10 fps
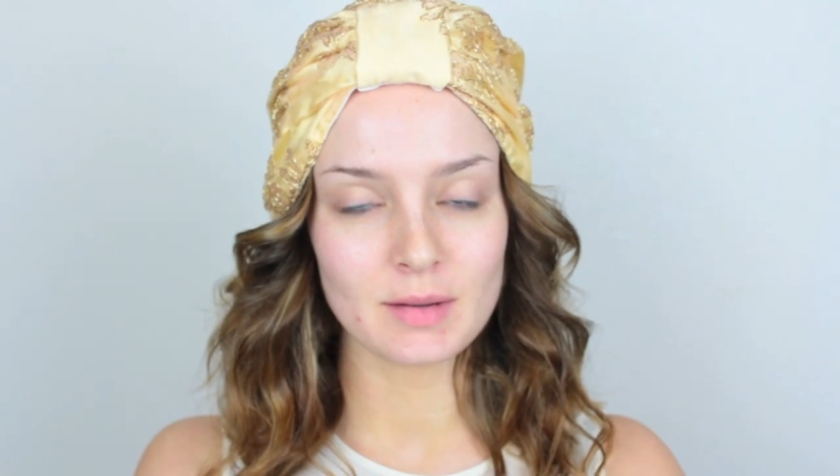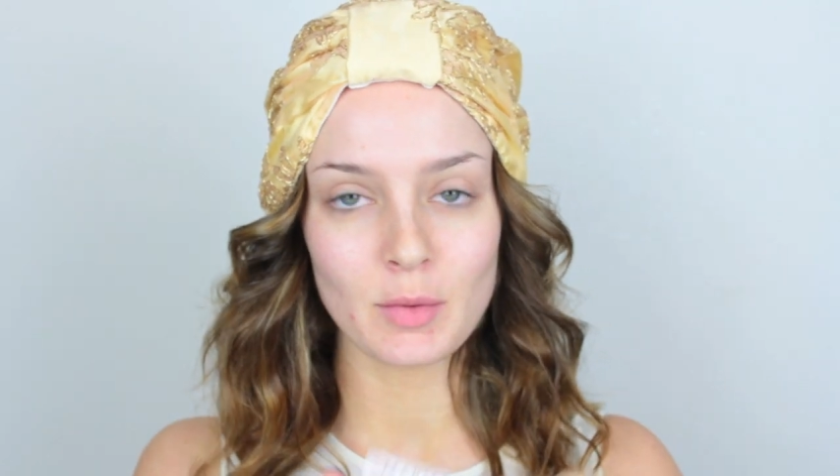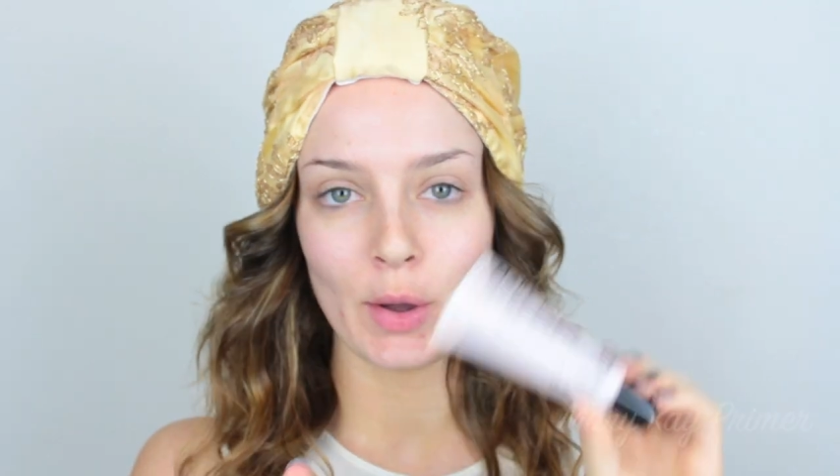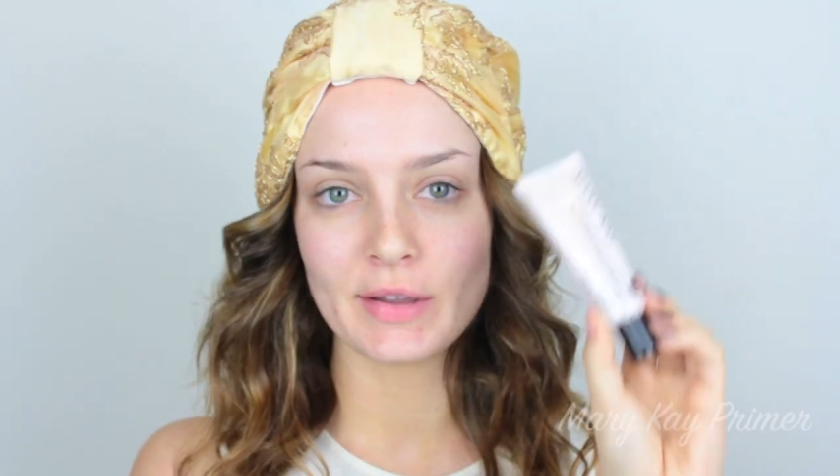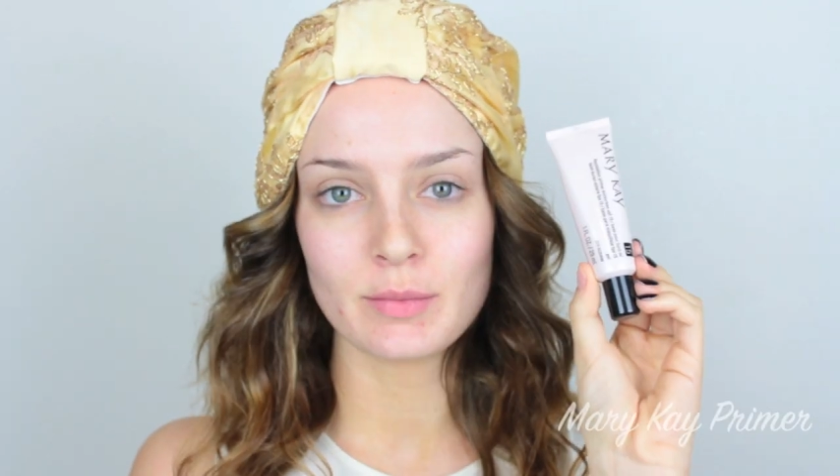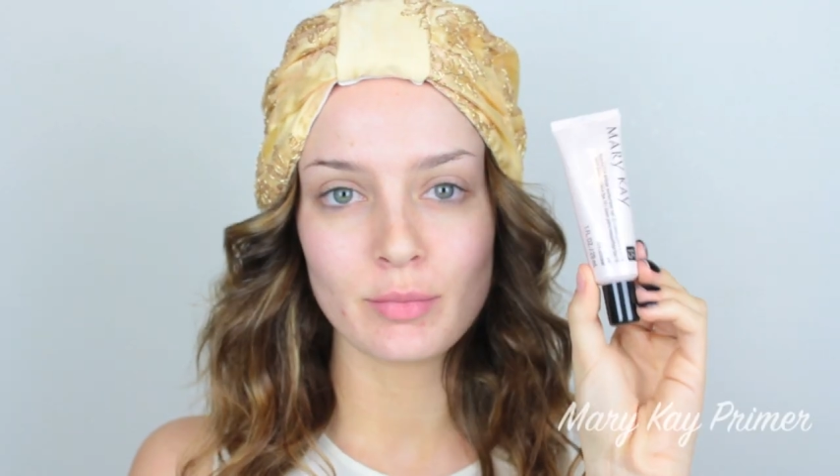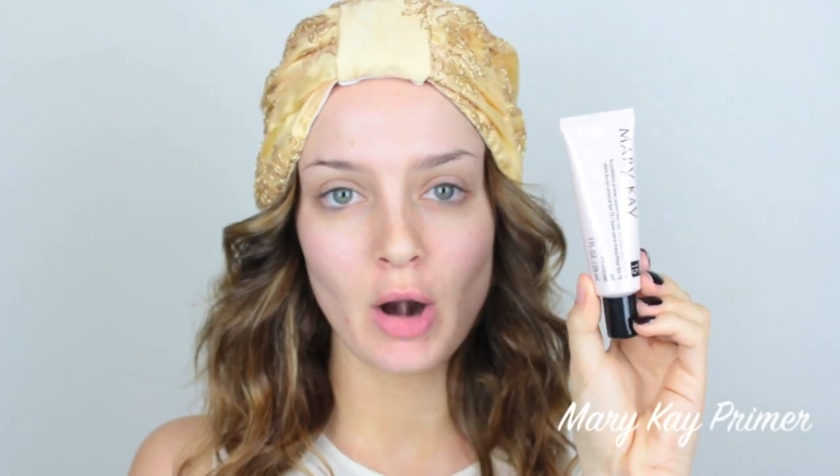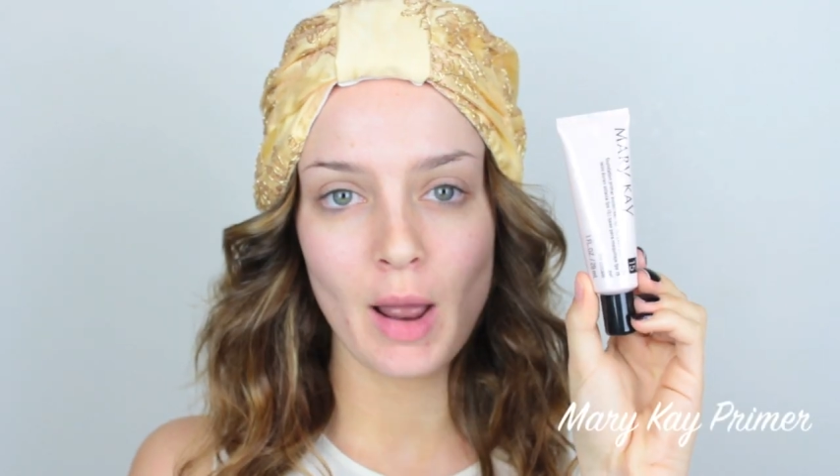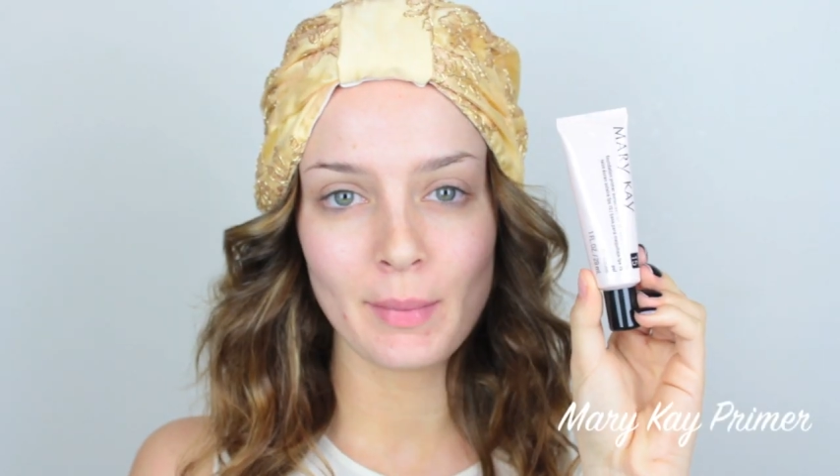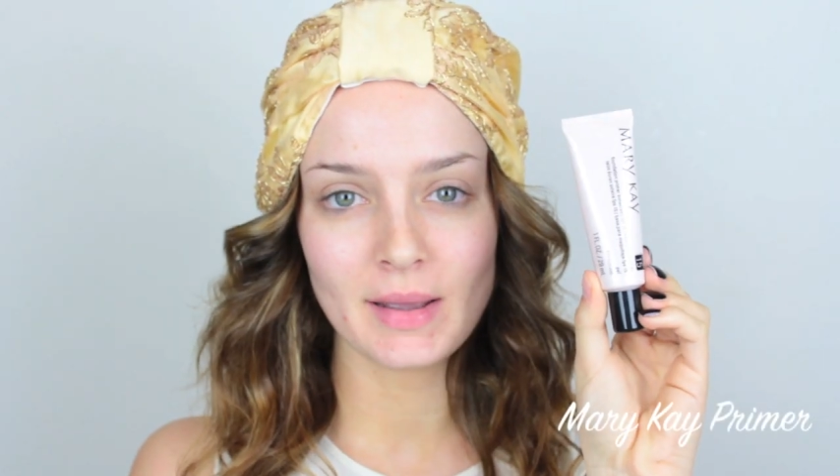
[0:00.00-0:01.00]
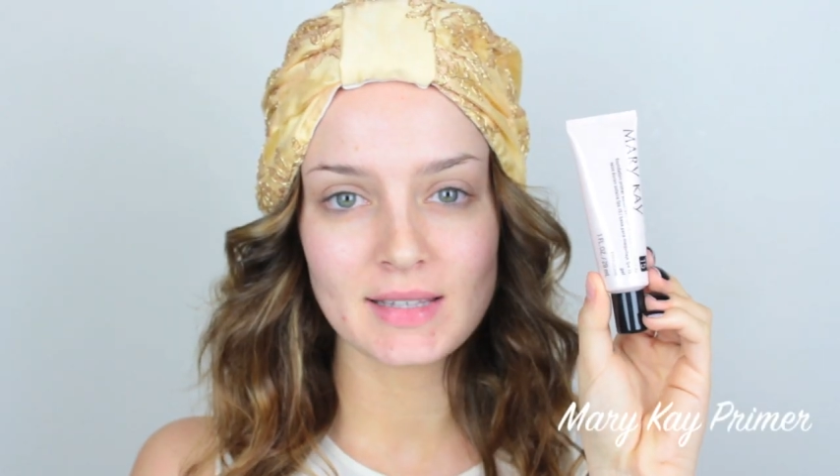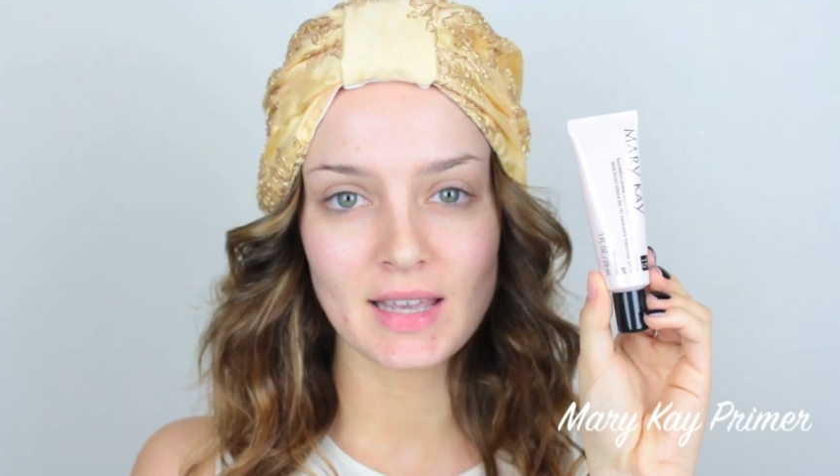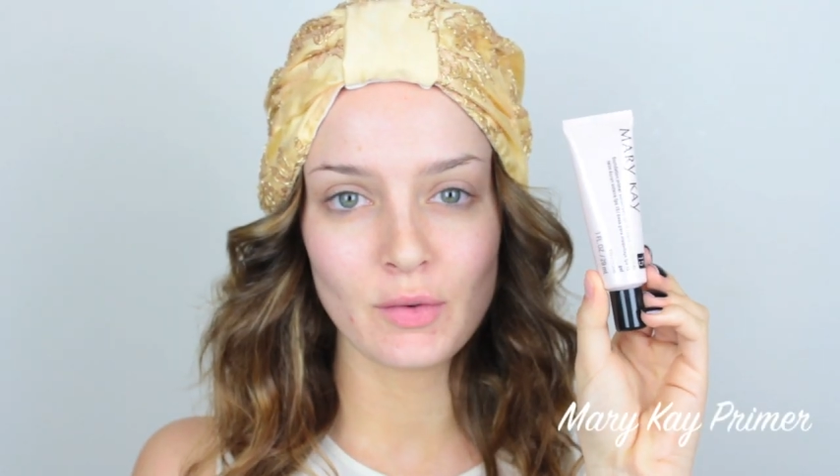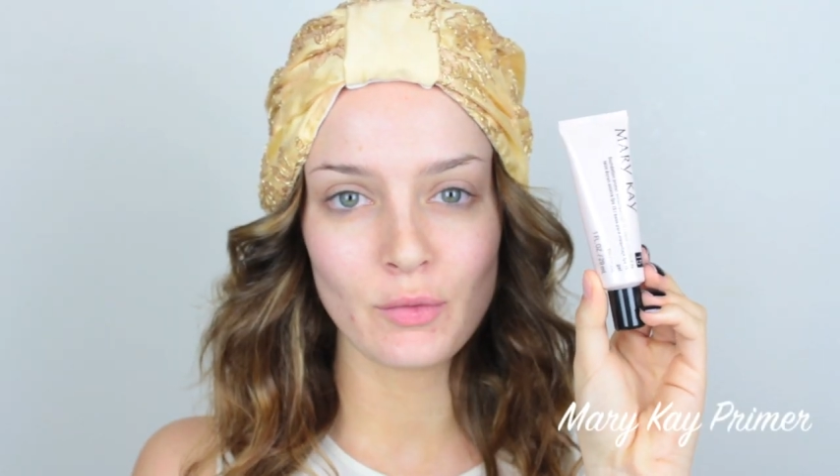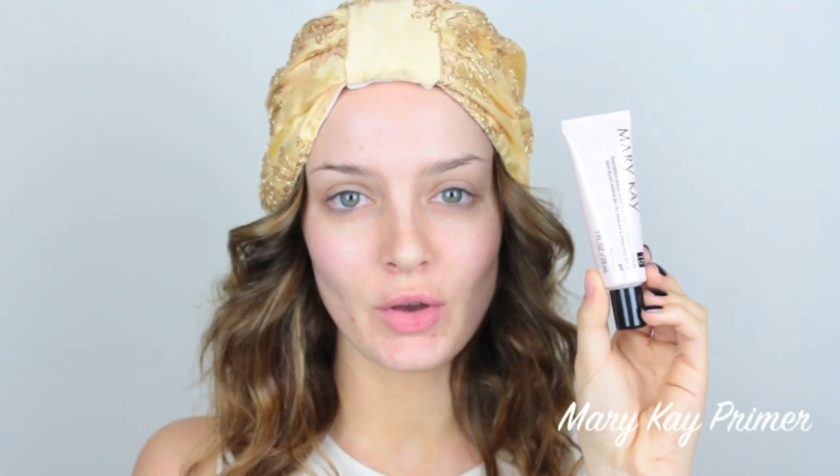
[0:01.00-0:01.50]
and I'm going to prime my
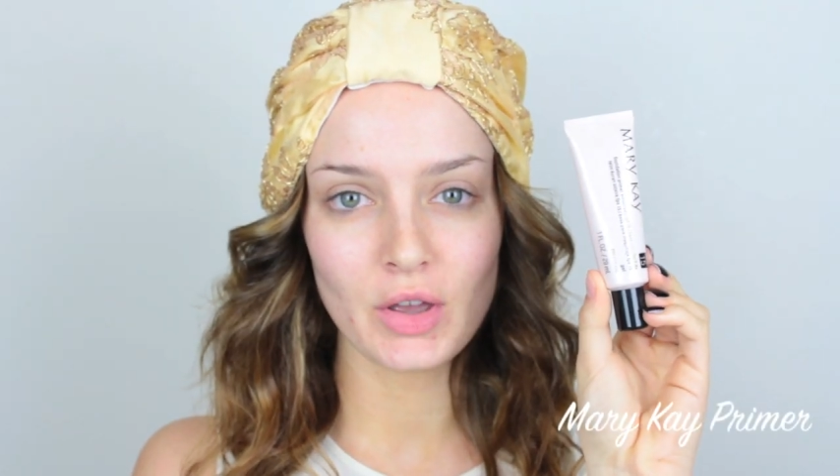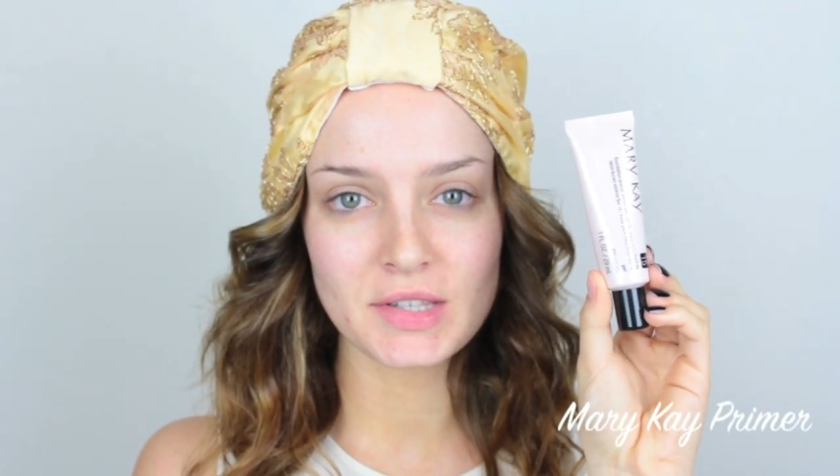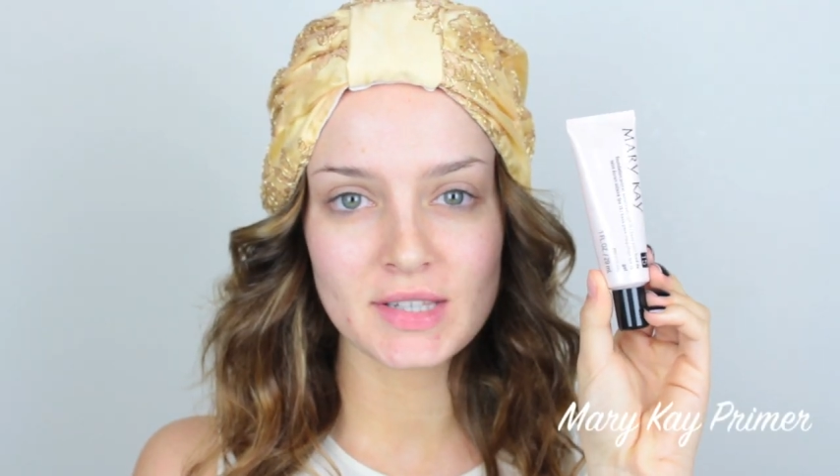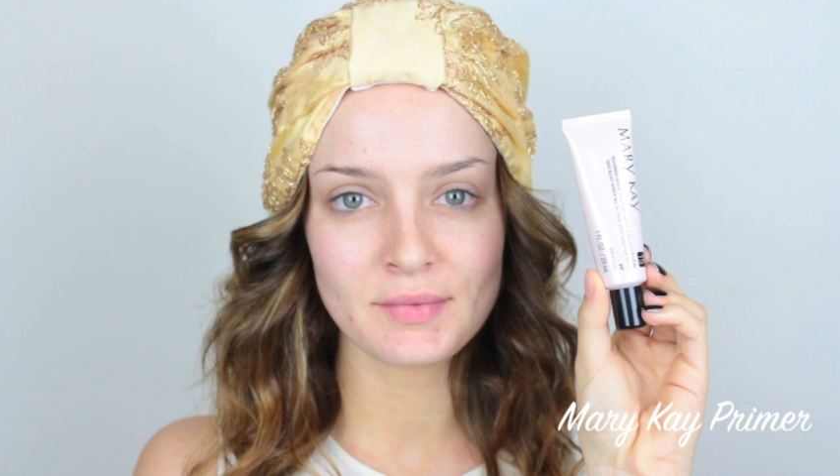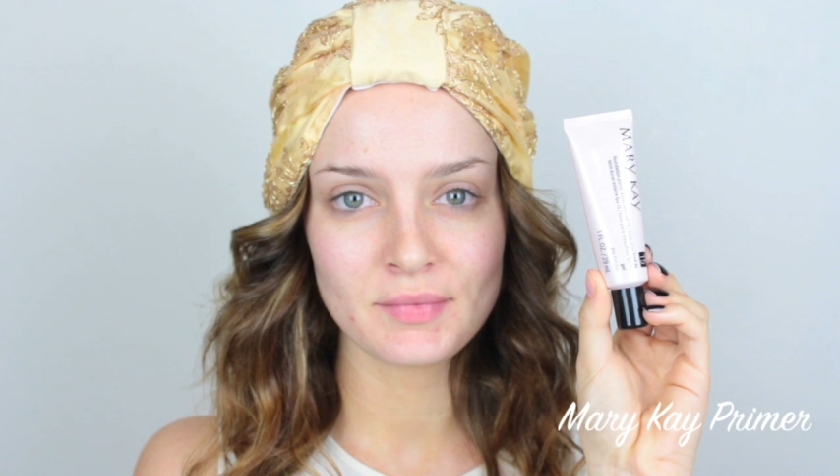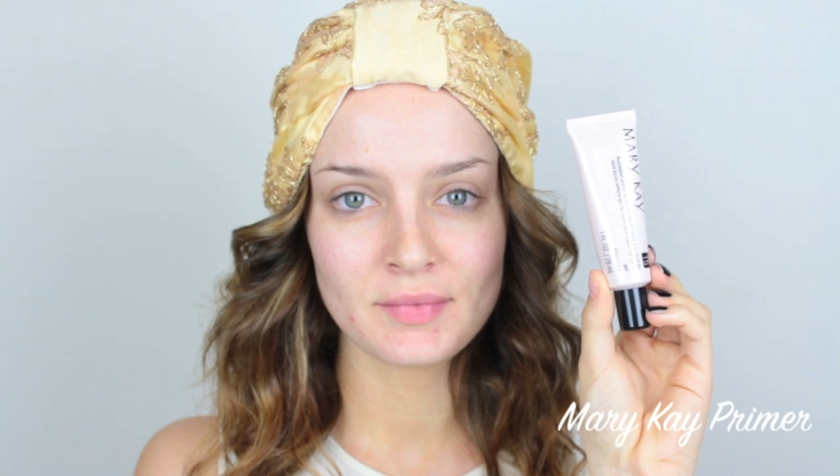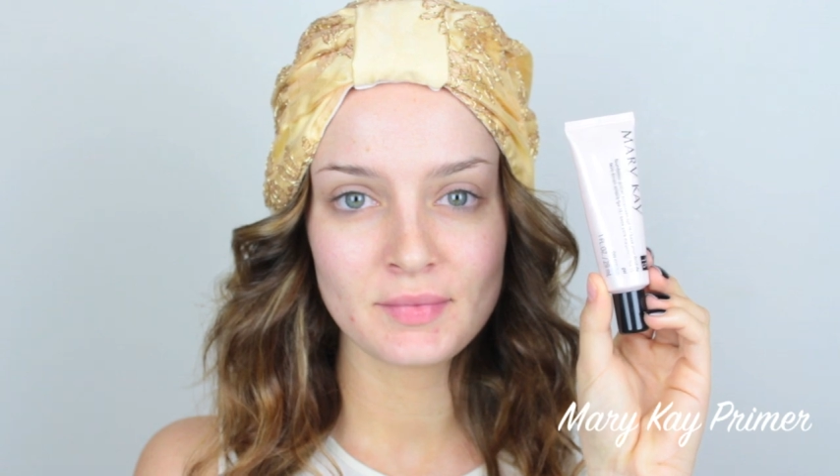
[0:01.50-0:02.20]
skin first.